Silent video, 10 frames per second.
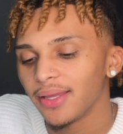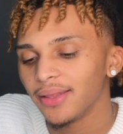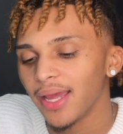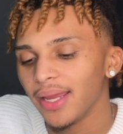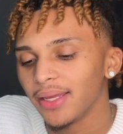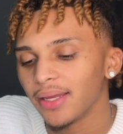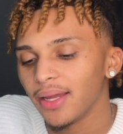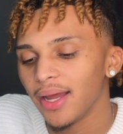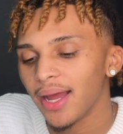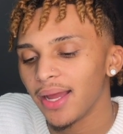like
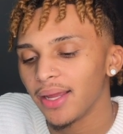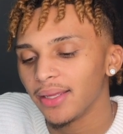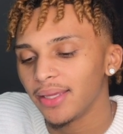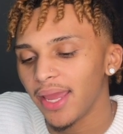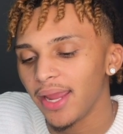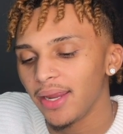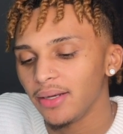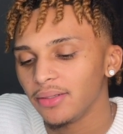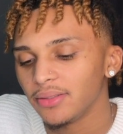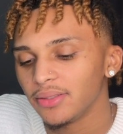I
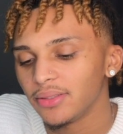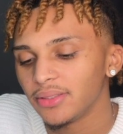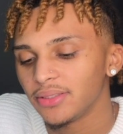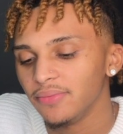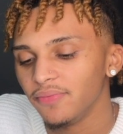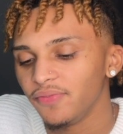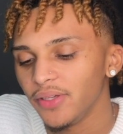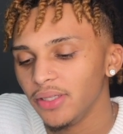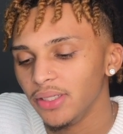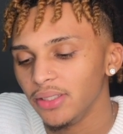gained some
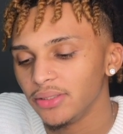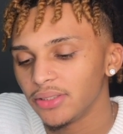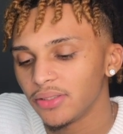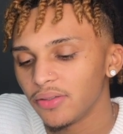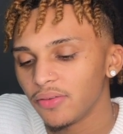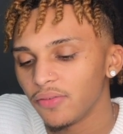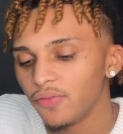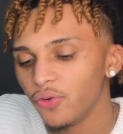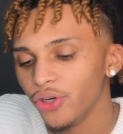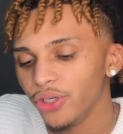feelings
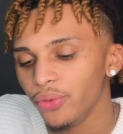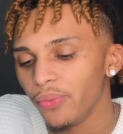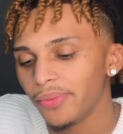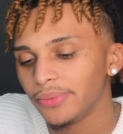for you.